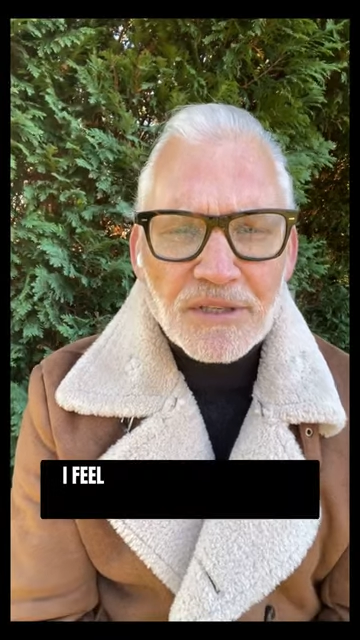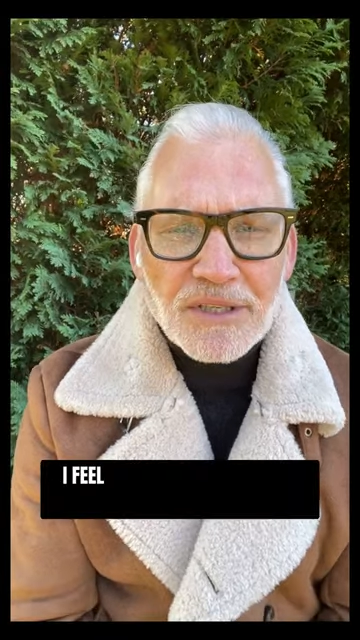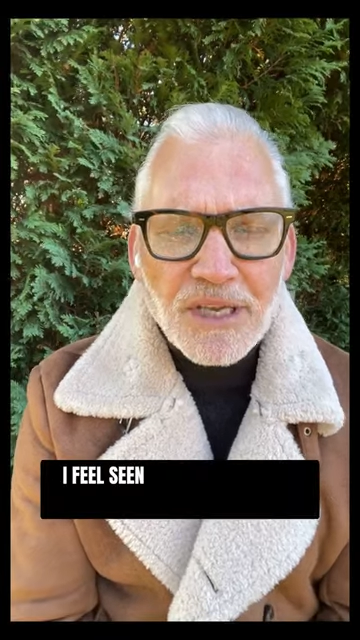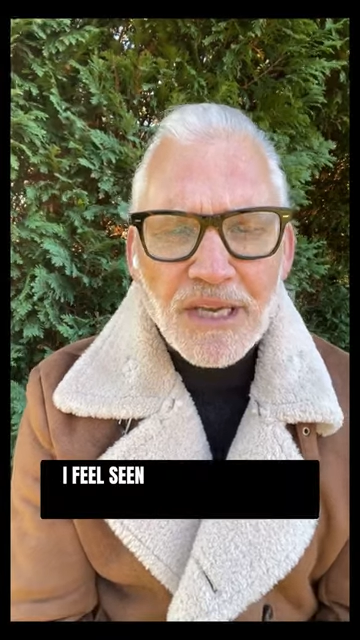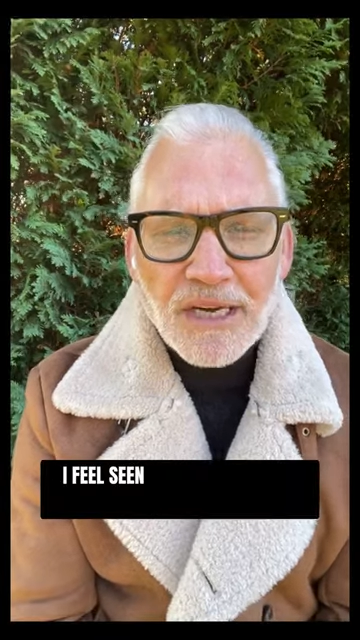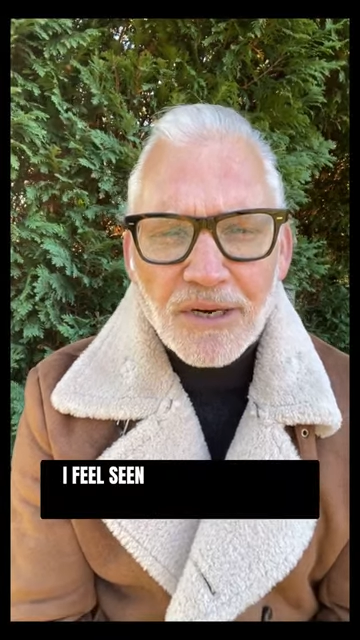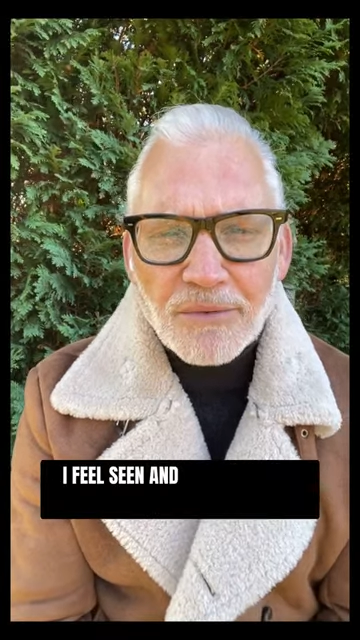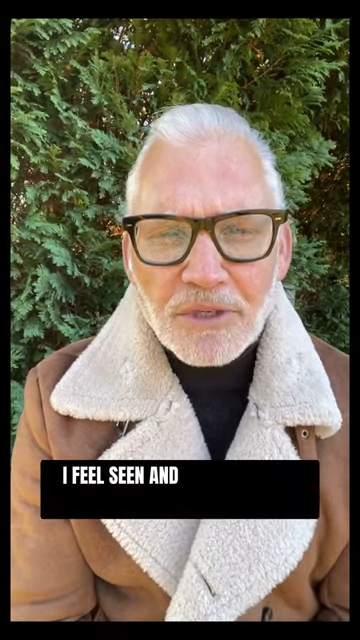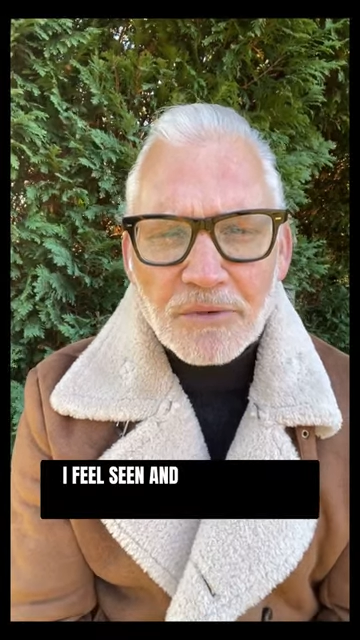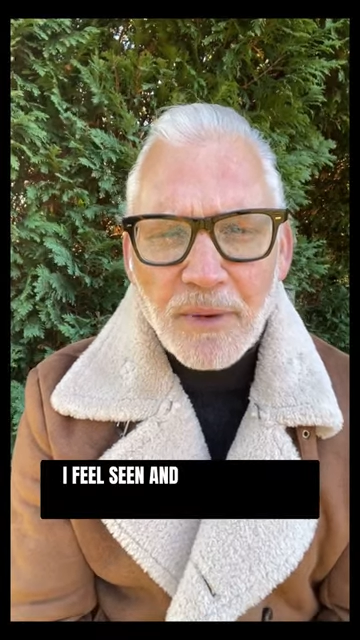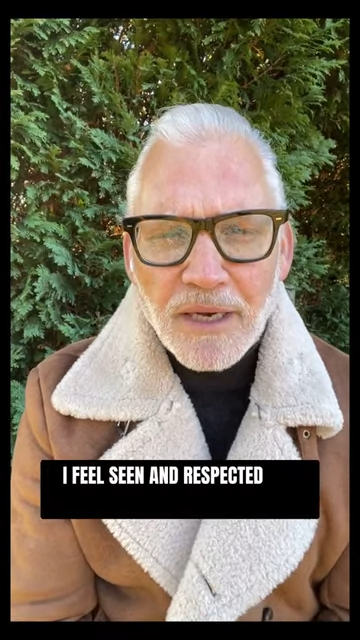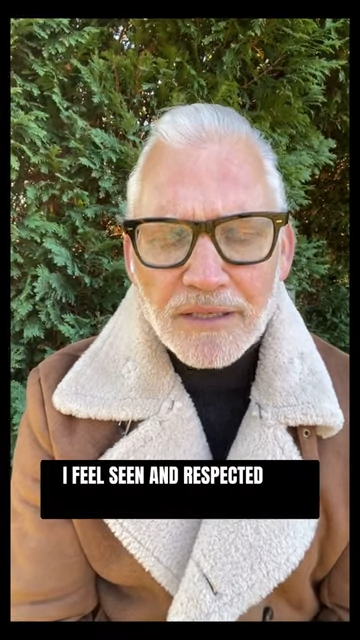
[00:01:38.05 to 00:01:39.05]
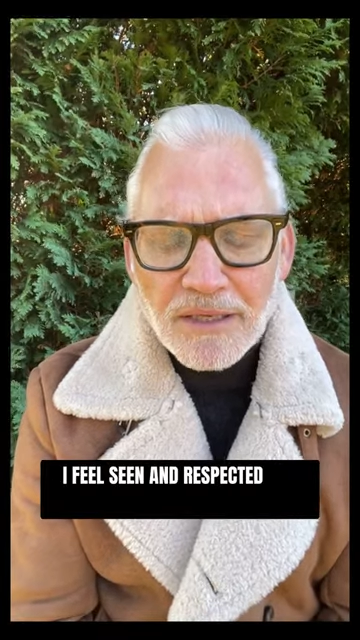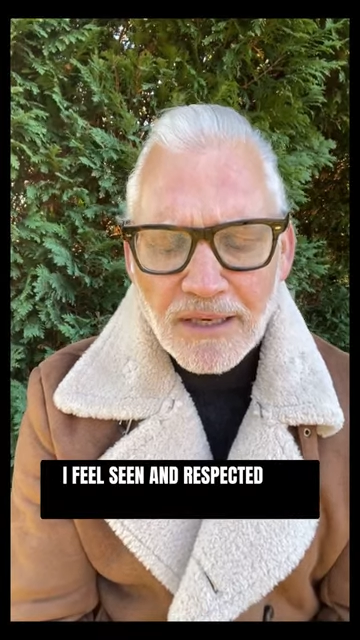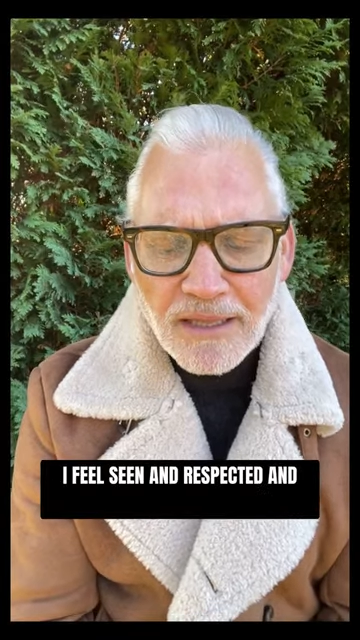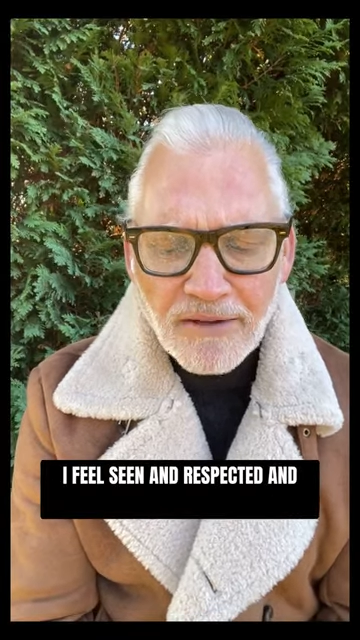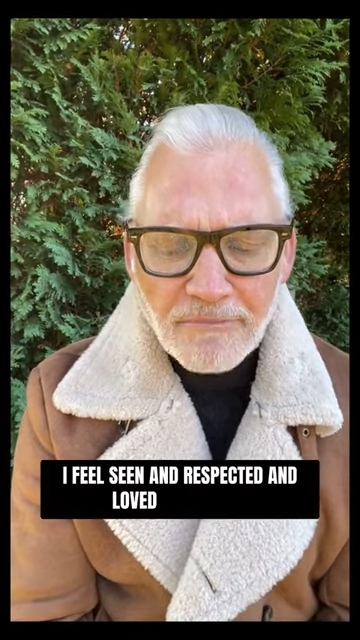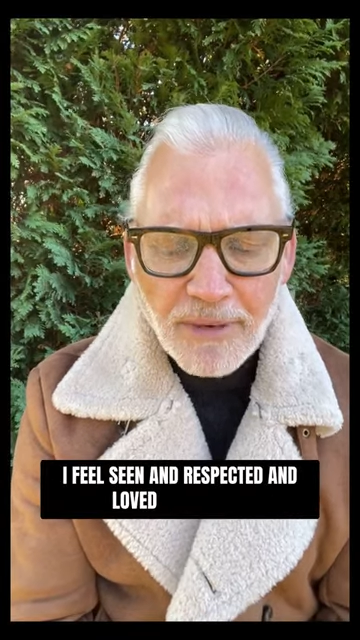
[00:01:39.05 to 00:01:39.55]
seen and respected
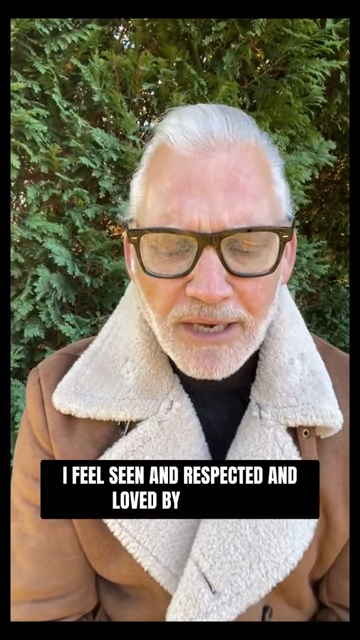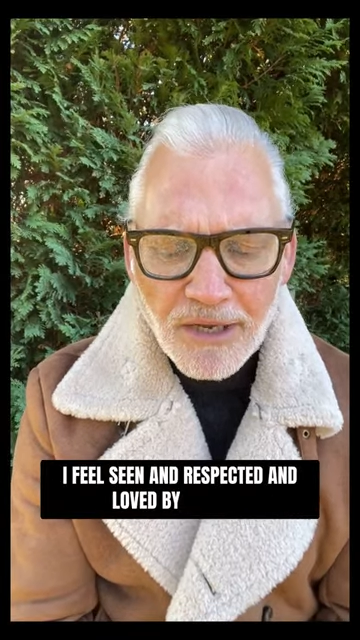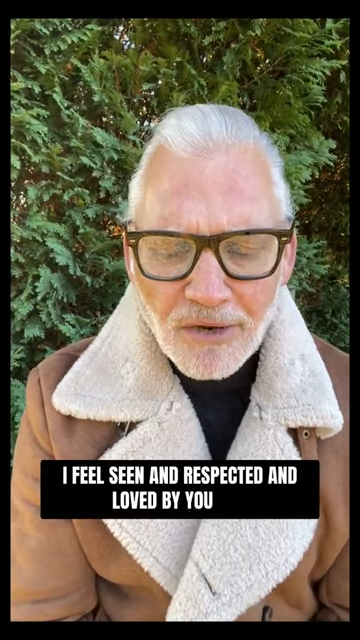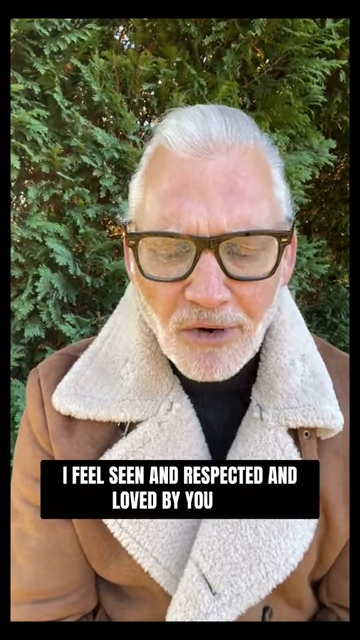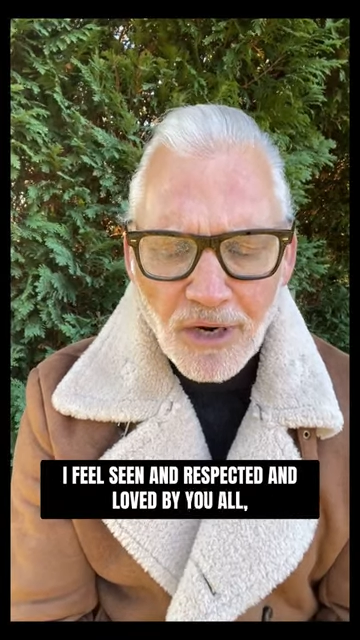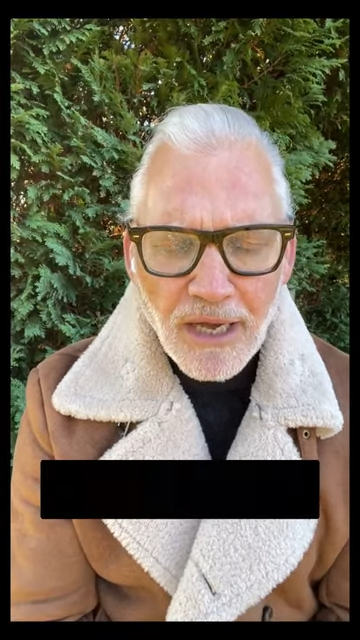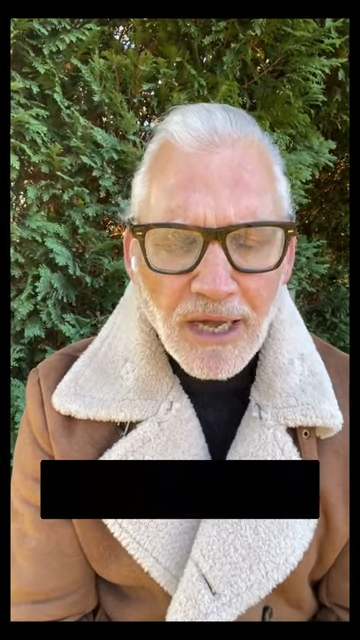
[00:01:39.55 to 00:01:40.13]
and loved by you all,